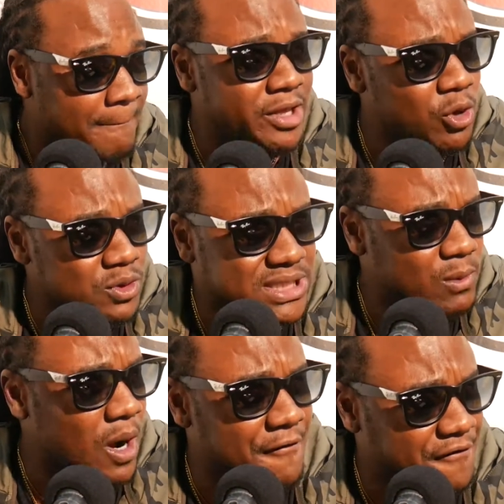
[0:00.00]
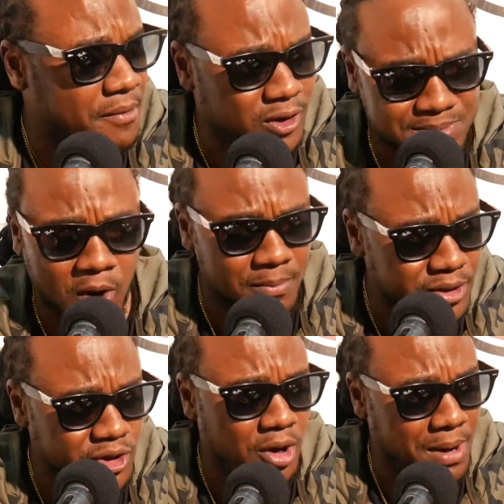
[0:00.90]
Me used to want fi house but
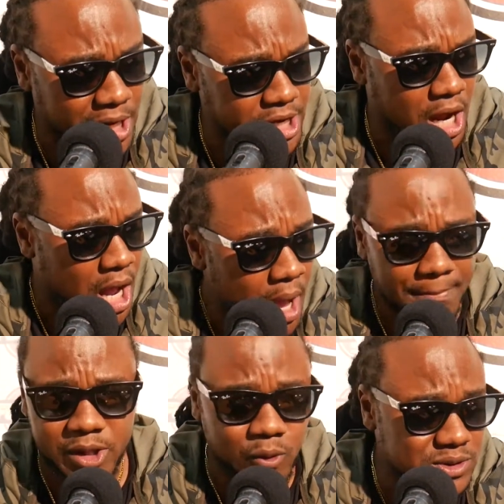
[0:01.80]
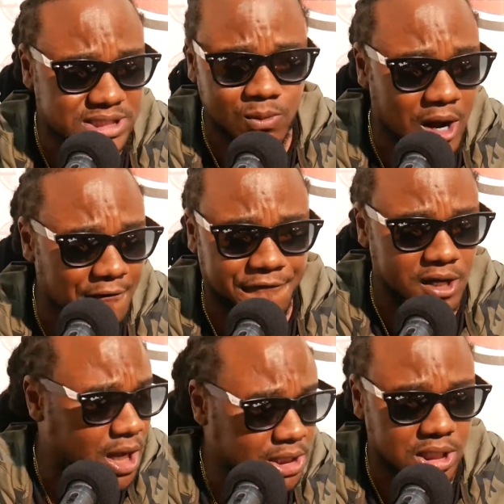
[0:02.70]
me no bother. Me used to want fi
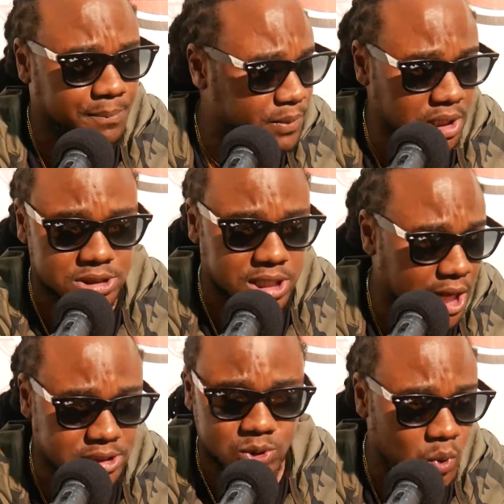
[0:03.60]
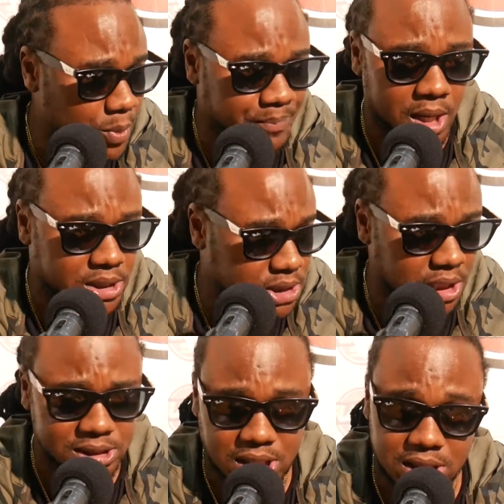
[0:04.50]
lucky place like Super
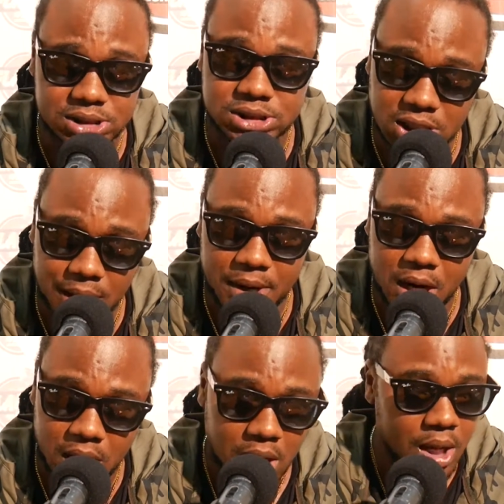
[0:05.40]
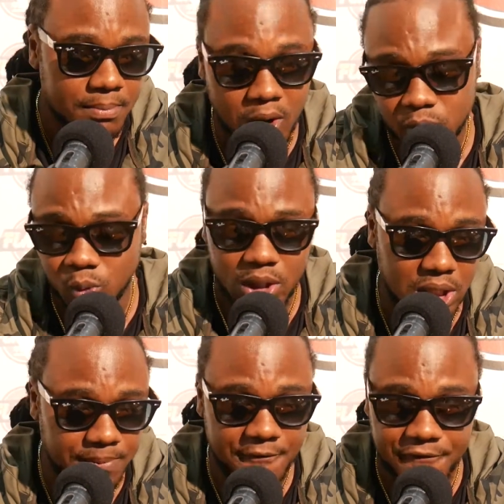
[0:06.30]
Cat and Shabba. Bun whole
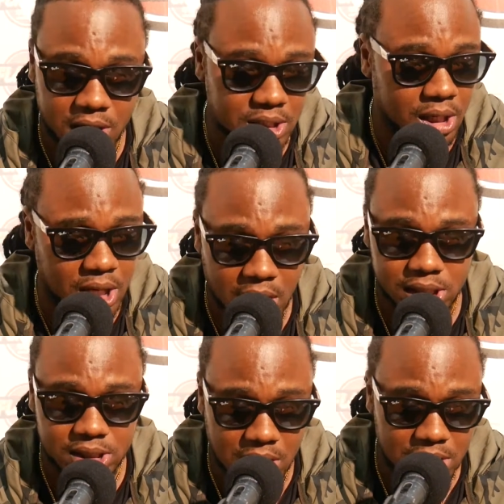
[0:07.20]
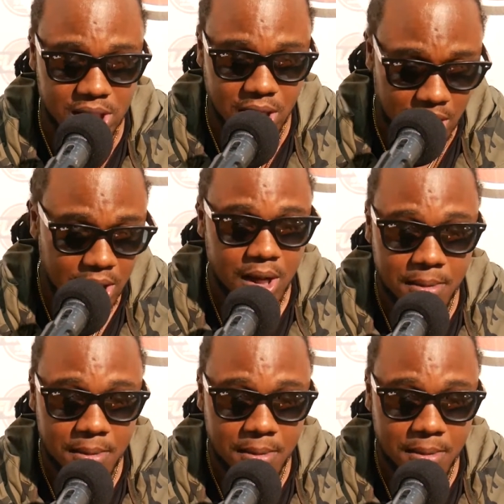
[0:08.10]
heap of fire like Dada.